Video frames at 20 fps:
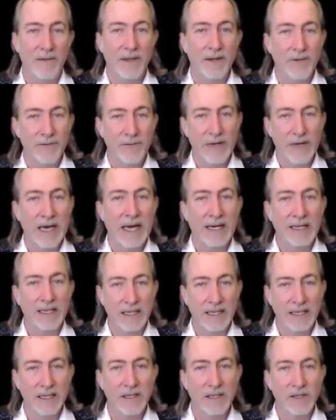the
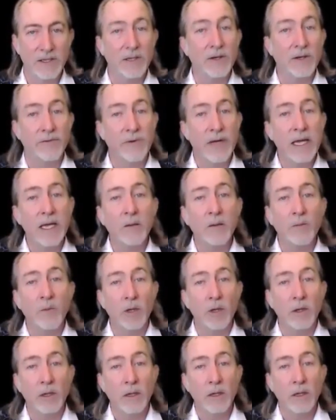fact is they're
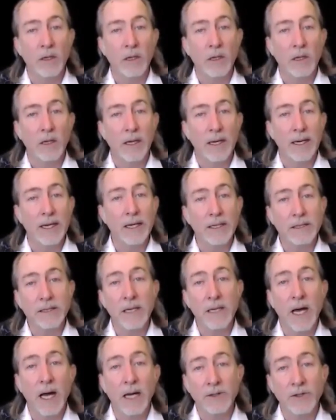available. And it's
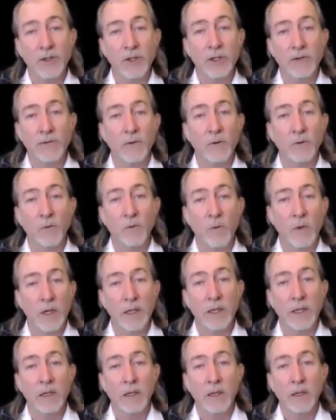not just for
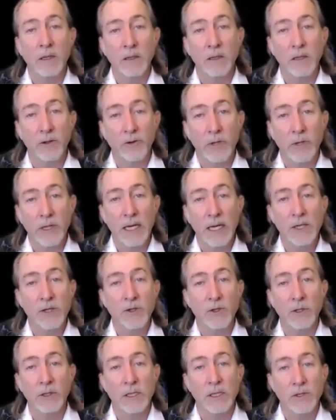one
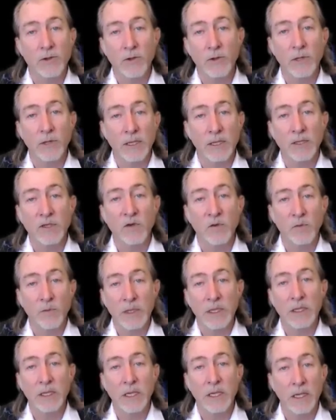location. These are things that have
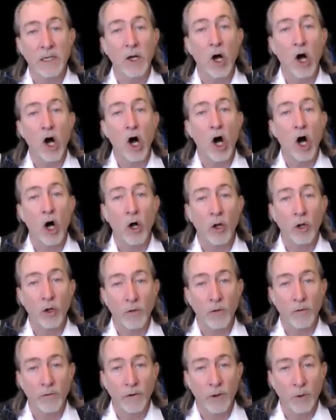been done all
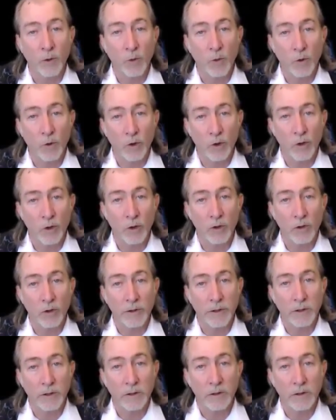over the
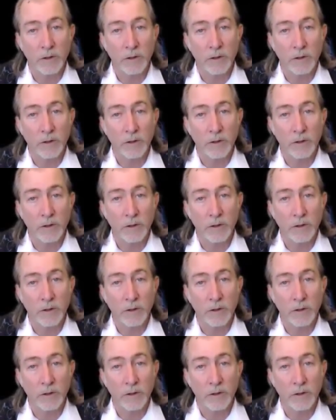world.